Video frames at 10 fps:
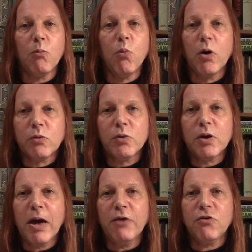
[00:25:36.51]
one would
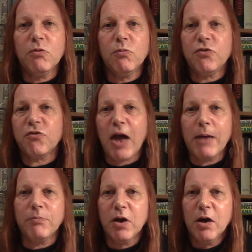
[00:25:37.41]
imagine, which has
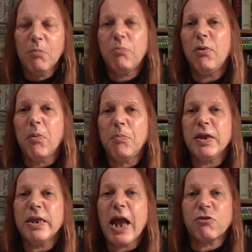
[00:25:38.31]
happened
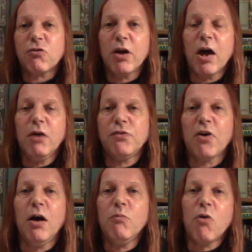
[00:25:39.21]
probably naturally over
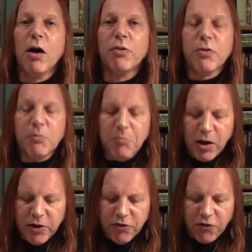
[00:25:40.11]
time rather than
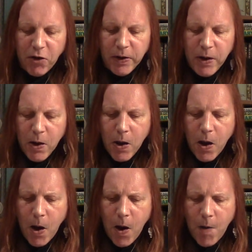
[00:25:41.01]
by design.
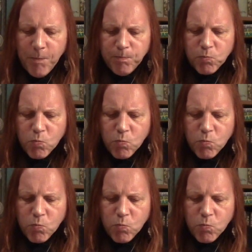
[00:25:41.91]
Um,